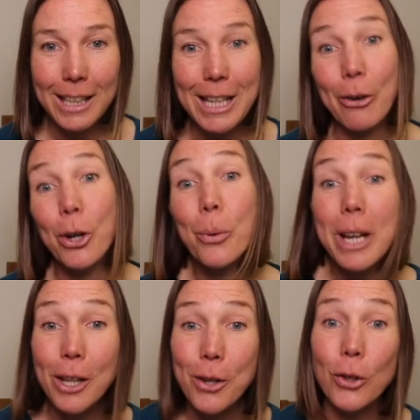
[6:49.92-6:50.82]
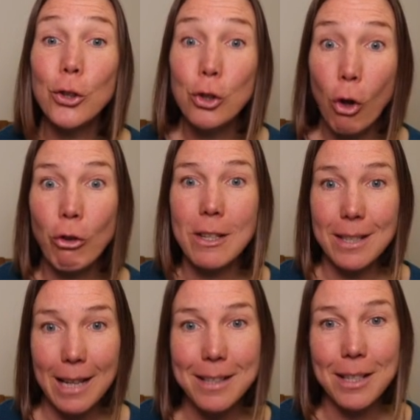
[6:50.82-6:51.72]
Now, a quick note on
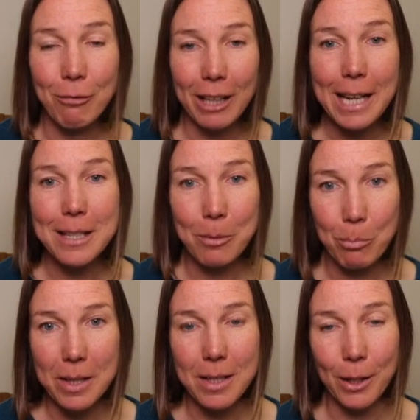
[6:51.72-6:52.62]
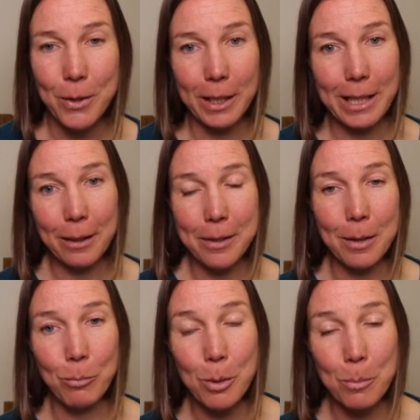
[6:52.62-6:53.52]
non-statin related musculoskeletal
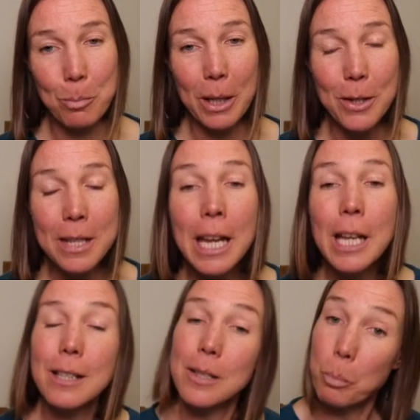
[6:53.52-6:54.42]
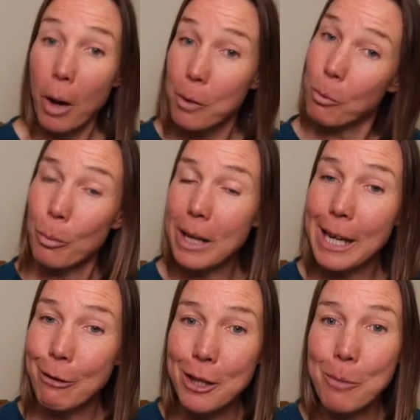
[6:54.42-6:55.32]
symptoms, because despite what we
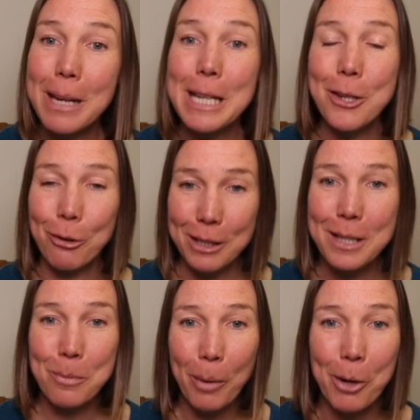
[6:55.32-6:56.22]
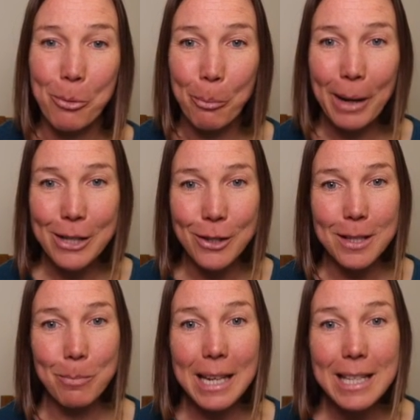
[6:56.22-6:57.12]
hear in the media and despite what
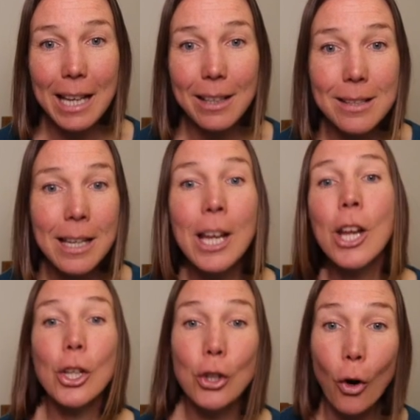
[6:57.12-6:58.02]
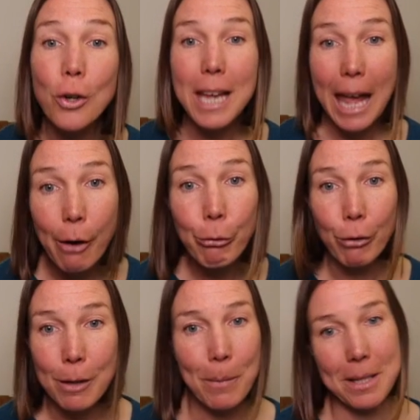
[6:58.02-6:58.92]
patients may tell us, not
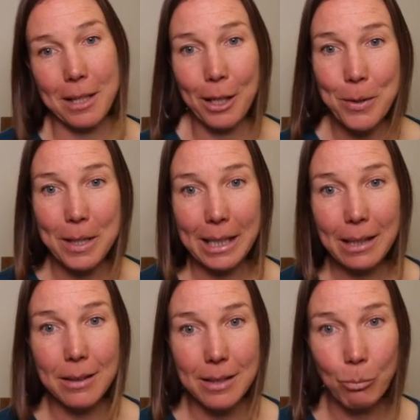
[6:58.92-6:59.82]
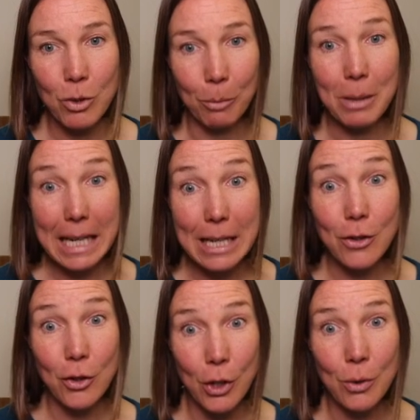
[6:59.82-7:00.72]
every musculoskeletal symptom
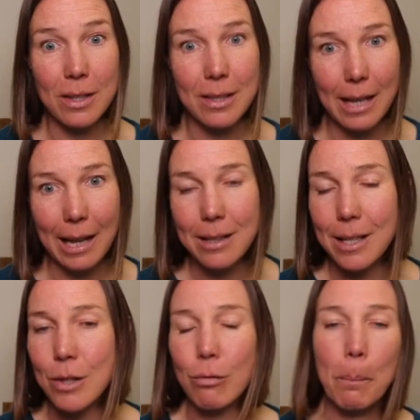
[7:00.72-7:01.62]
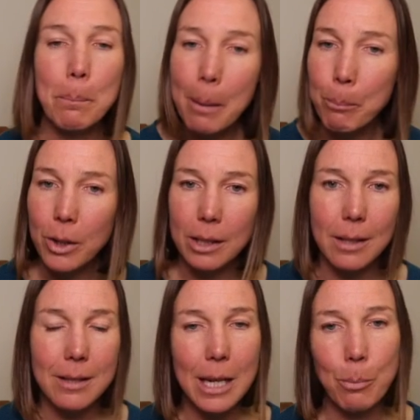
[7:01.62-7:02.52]
is due to statins. Remember the
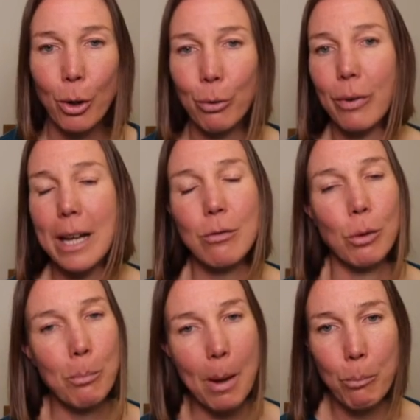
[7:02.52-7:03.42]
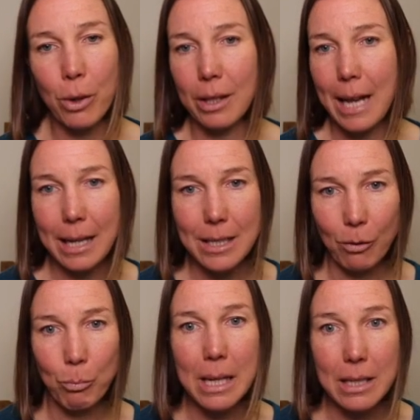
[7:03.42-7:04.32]
nocebo effect, remember the
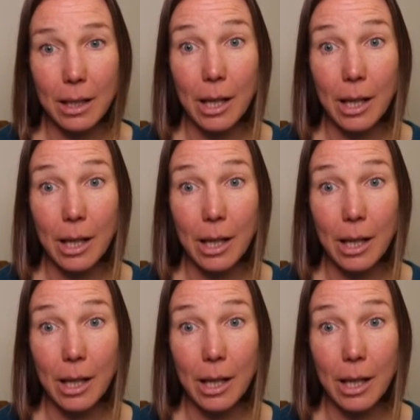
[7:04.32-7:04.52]
negative media